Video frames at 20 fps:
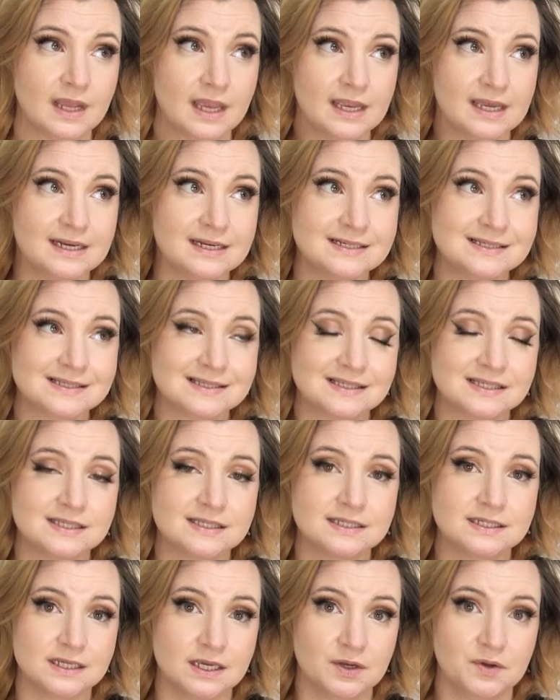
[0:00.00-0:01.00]
it is
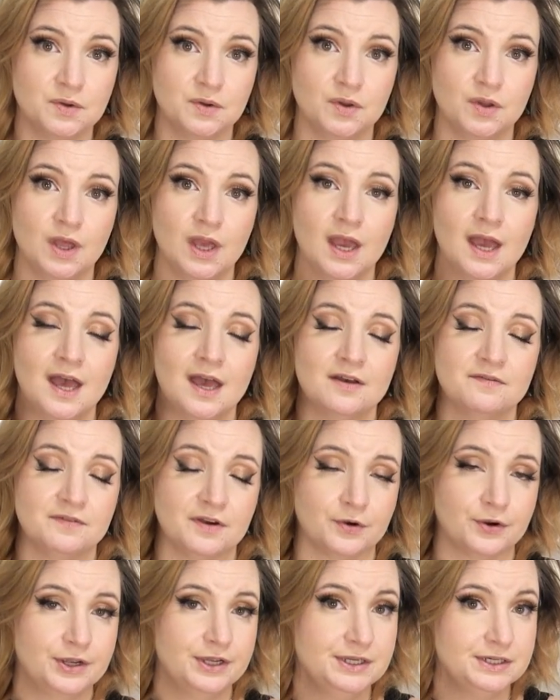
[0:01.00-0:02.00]
still
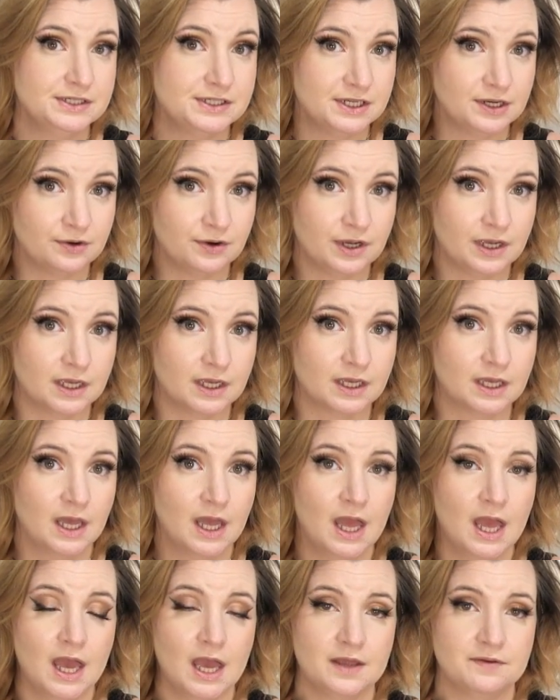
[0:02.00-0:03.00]
very endearing
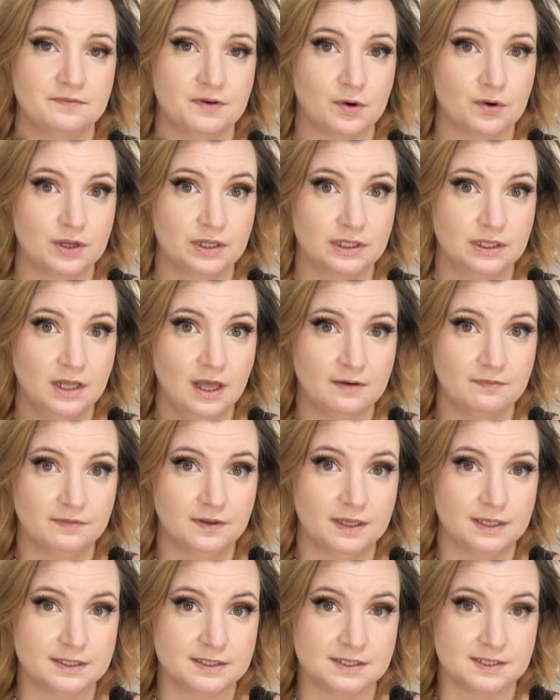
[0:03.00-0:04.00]
and very
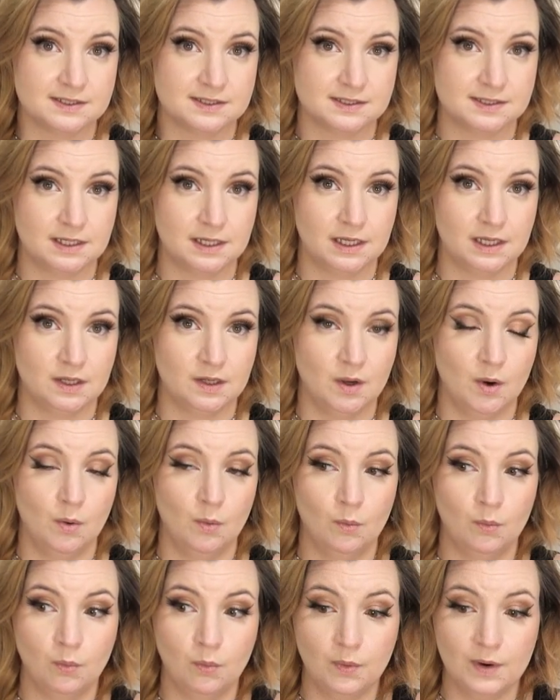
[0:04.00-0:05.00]
lovely to see
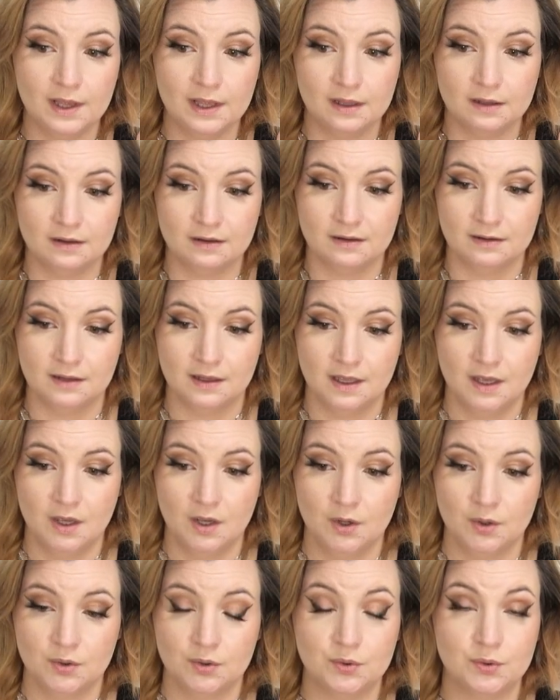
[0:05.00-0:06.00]
Will
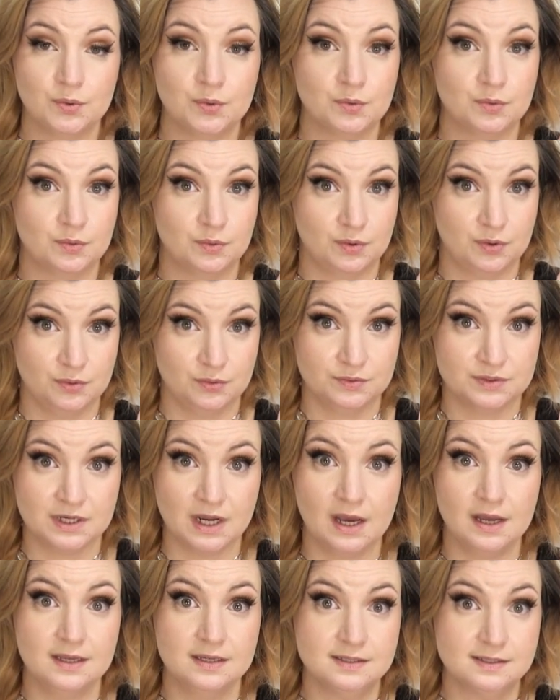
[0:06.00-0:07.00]
who who
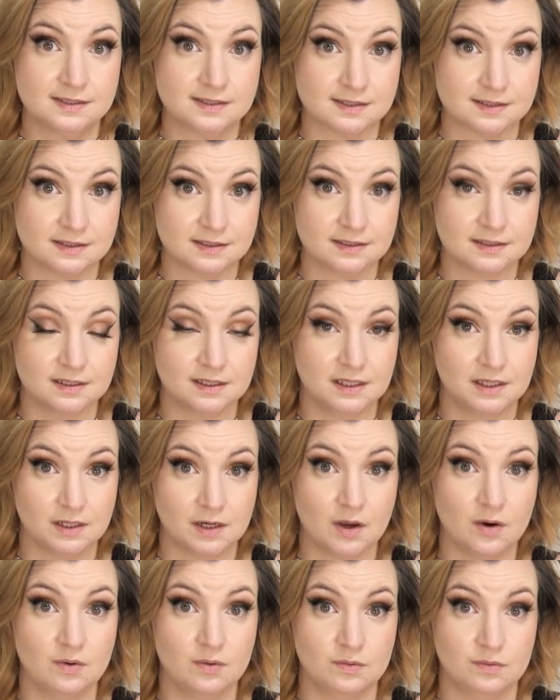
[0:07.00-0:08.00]
does you
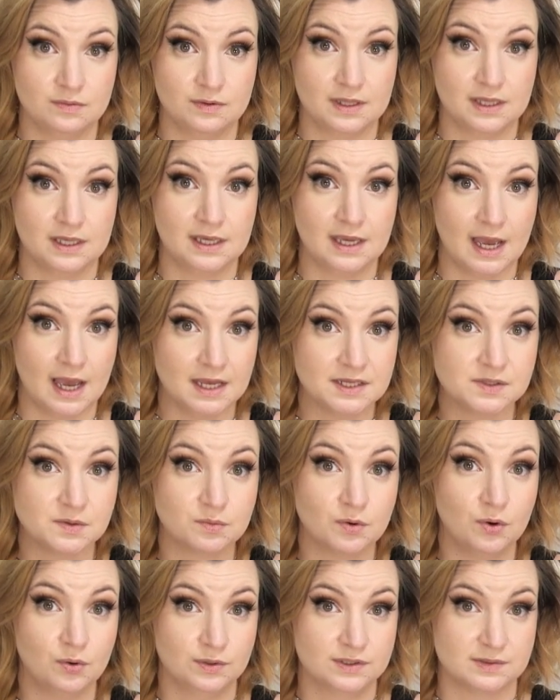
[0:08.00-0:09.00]
know he has a
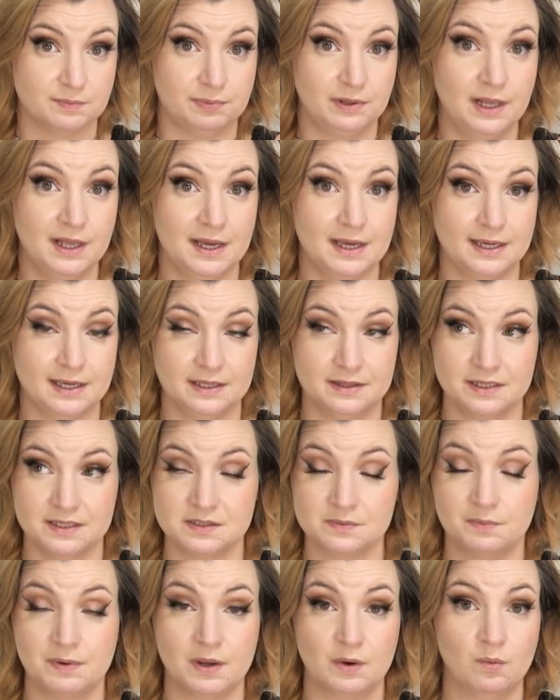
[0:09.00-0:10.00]
role to play in
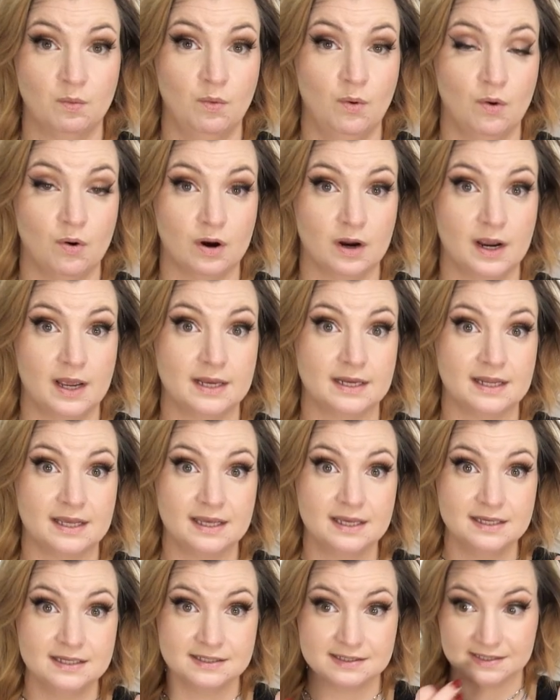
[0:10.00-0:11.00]
this big war and
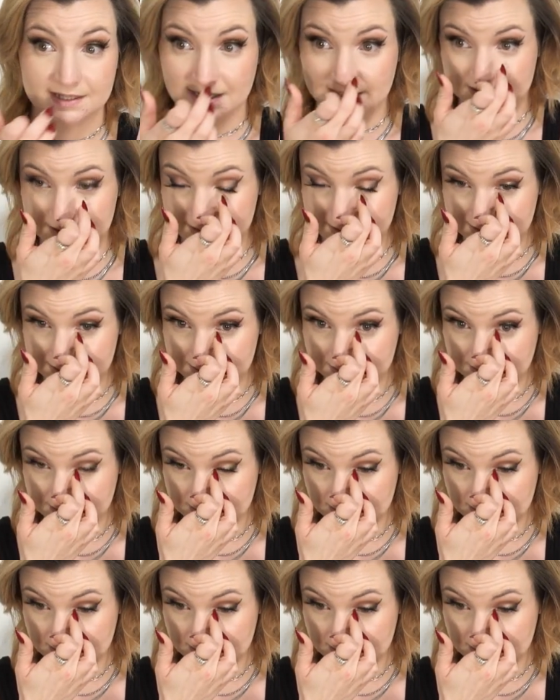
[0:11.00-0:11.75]
he says